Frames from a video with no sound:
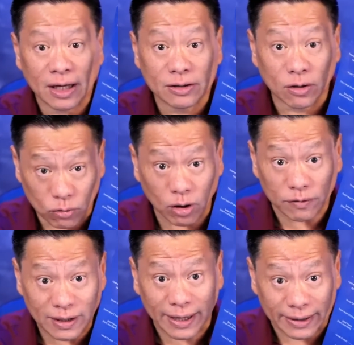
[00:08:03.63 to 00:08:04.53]
the row
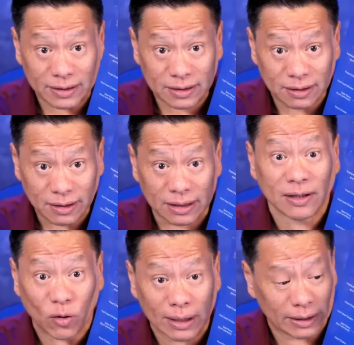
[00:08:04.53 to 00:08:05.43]
of lights in
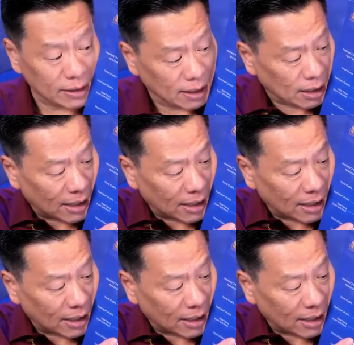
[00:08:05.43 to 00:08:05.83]
Diwali